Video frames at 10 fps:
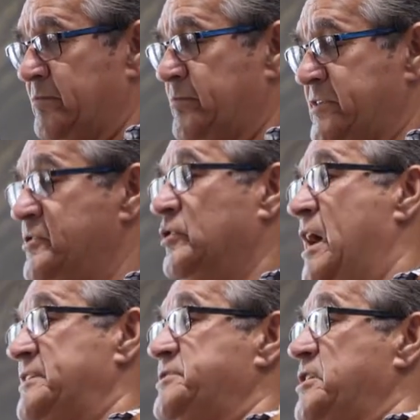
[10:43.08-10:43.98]

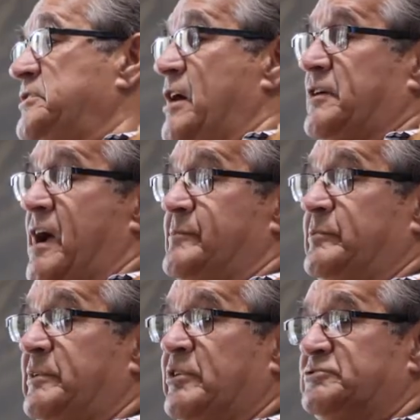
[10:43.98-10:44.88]
Nyungas knew they were coming
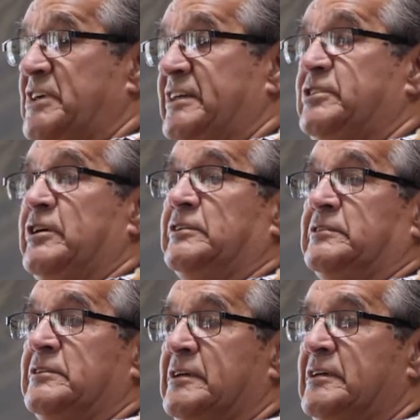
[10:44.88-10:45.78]
because they
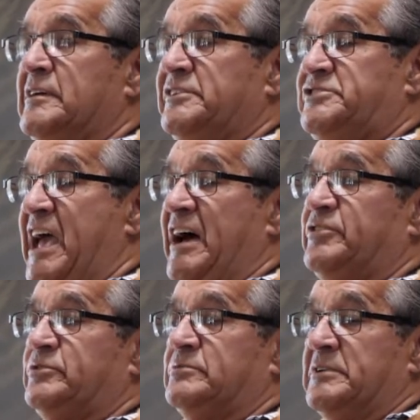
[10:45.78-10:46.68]
turned
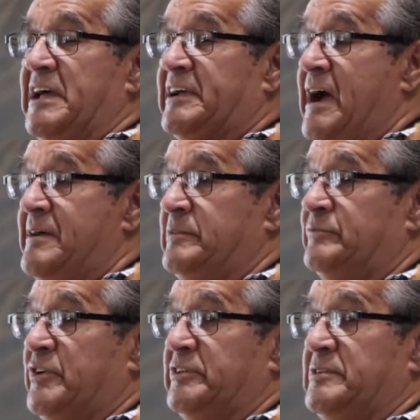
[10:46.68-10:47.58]
south when they came in
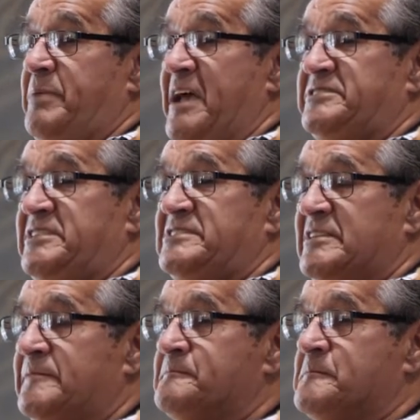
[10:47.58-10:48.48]
through the passage,
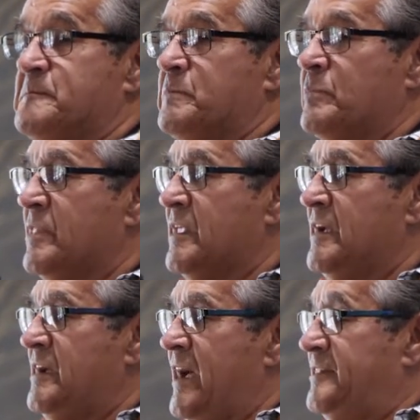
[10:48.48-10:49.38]

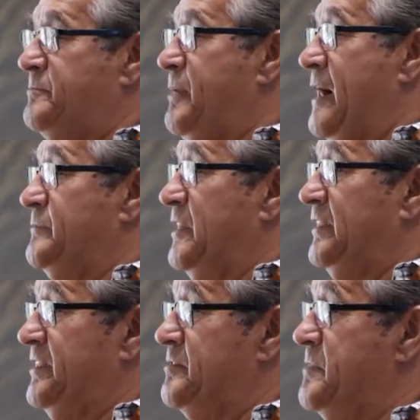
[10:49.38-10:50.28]
and the
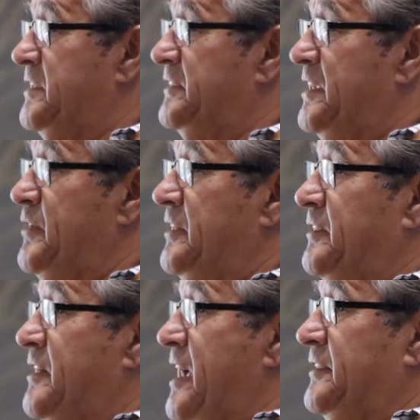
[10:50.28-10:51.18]
Parmelia immediately run
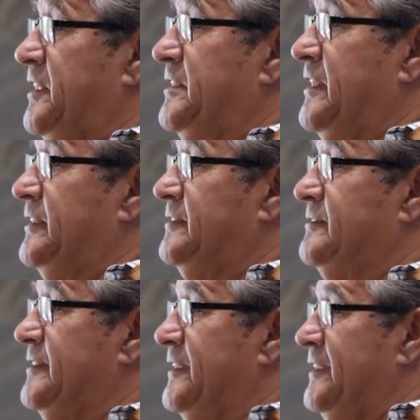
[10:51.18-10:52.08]
aground, didn't it?
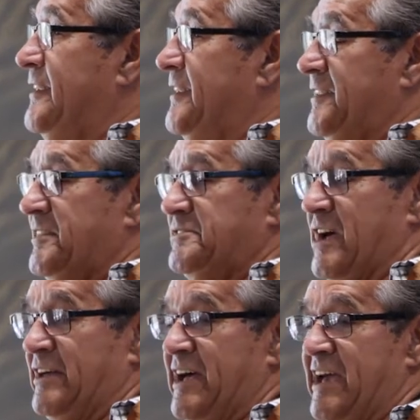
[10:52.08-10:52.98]

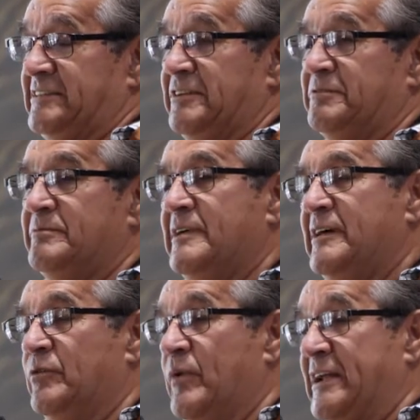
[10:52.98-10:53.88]
So they had to
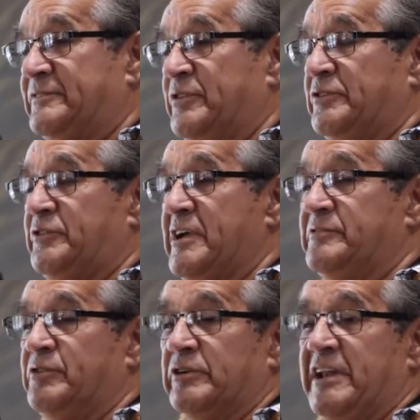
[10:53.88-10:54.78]
wait for 3 or
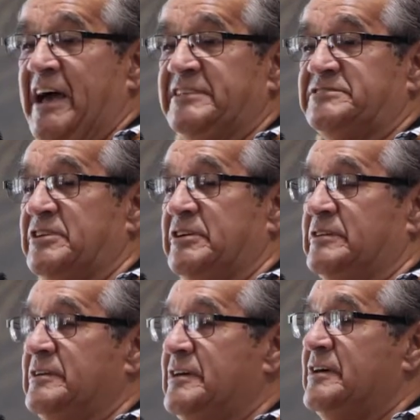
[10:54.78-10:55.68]
4 days to
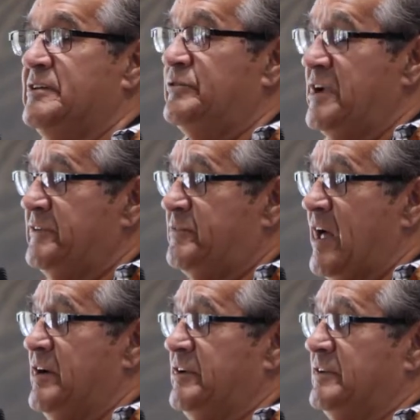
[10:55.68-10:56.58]

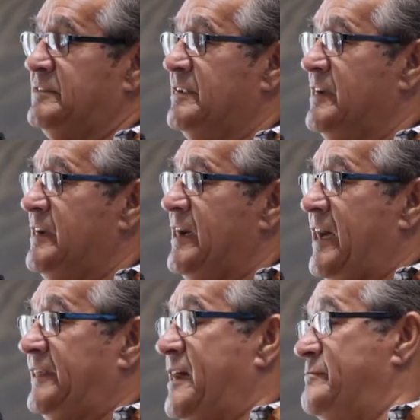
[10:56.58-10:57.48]
refloat it
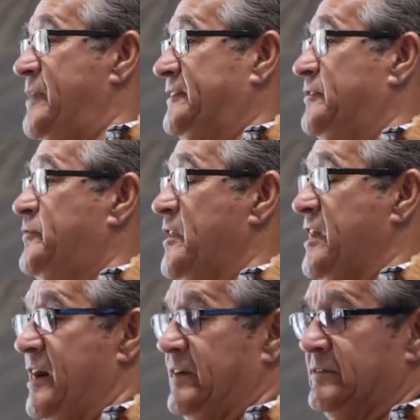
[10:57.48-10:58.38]
and come back to
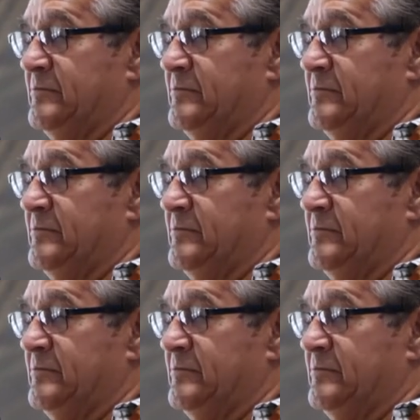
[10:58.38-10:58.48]
Freo.